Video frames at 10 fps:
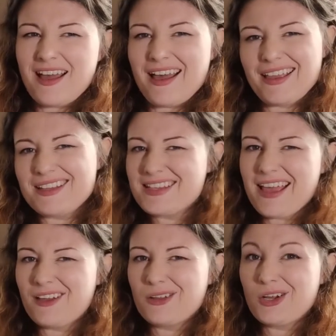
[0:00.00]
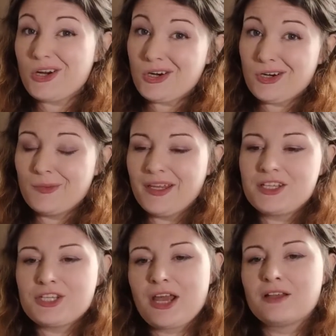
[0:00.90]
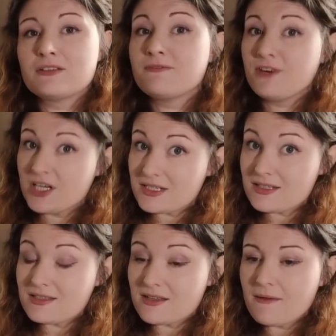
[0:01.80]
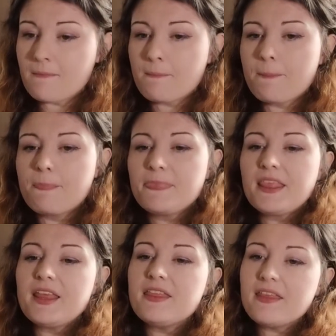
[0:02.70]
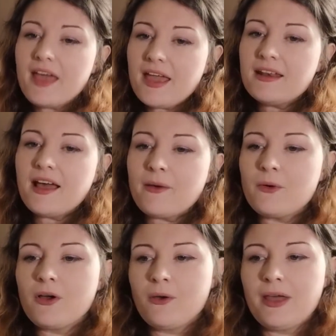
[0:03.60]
I can tackle her biggest challenge first, and then I will go